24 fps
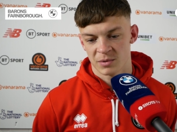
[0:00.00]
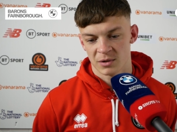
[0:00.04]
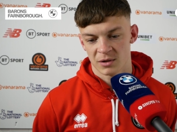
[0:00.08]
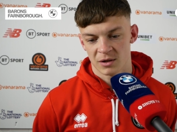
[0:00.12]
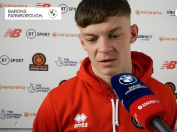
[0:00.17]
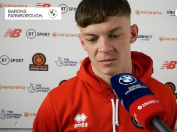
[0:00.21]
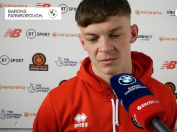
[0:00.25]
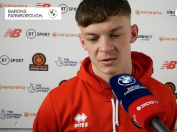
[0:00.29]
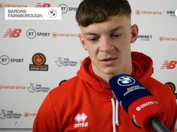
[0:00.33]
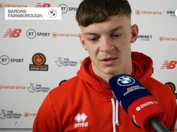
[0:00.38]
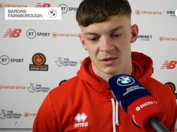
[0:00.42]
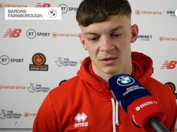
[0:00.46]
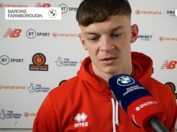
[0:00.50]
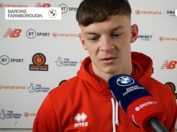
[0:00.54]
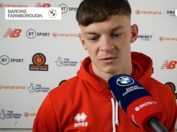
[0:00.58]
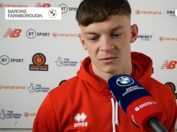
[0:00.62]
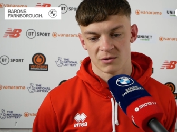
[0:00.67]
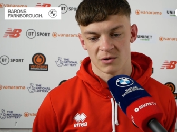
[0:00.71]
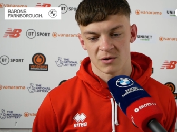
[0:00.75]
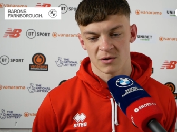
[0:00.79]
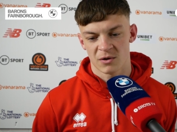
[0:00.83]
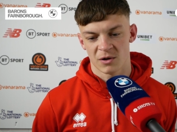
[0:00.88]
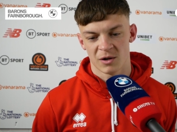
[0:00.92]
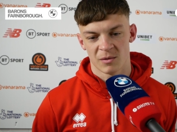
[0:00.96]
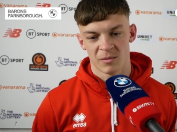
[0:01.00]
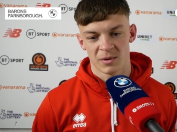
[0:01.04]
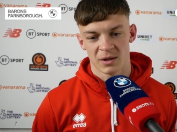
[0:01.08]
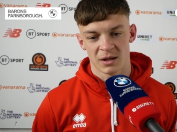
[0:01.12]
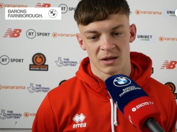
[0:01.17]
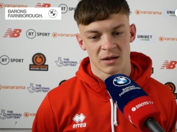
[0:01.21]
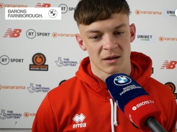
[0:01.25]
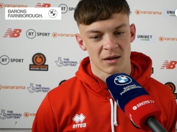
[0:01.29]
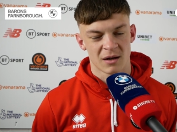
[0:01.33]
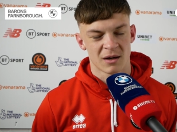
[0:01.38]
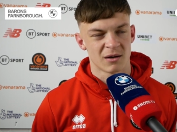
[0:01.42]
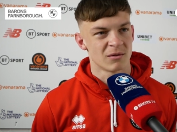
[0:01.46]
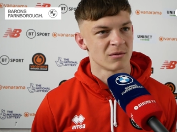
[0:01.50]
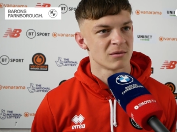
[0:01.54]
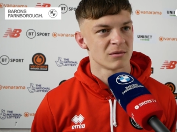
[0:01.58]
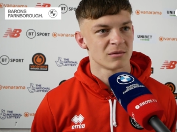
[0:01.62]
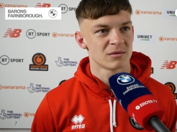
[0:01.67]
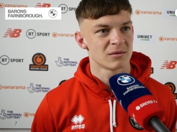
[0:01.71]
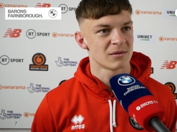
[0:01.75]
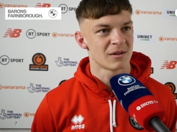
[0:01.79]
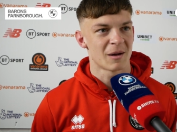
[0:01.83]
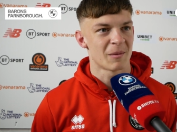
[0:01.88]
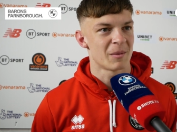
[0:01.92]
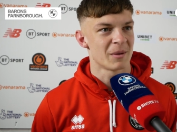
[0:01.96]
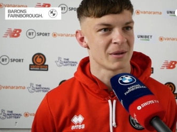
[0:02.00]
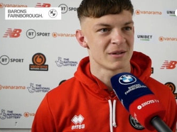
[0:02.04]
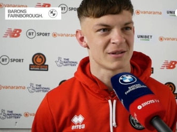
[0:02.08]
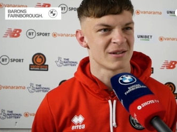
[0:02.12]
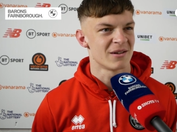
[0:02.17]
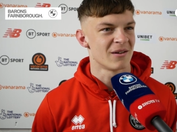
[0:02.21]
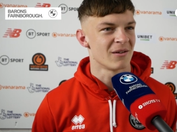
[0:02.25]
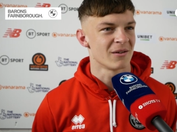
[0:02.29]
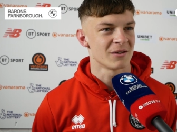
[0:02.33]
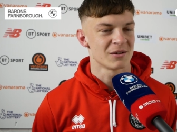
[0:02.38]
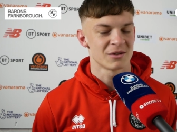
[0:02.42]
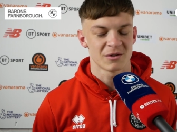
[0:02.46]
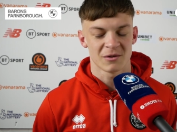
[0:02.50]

but I'm still not going to be out happy tonight.